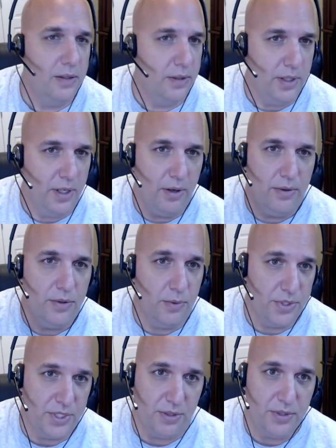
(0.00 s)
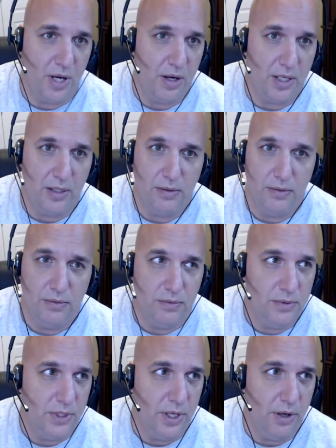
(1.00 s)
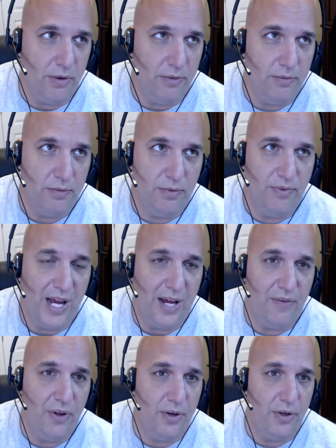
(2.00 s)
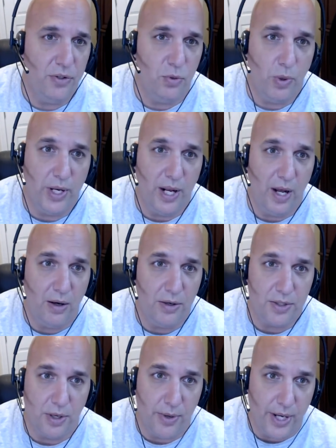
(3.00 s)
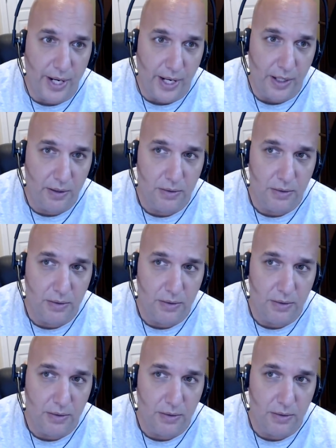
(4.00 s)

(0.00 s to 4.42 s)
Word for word: you know, we're still talking, you know, $520 already